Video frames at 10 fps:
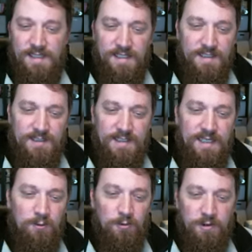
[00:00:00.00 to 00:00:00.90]
and a uh,
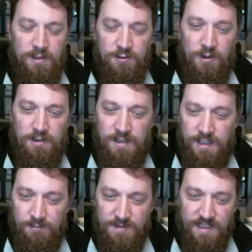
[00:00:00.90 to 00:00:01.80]
Skink Oracle on
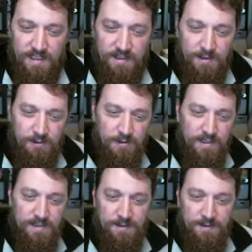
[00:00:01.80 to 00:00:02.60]
Troglodon was taken in another list.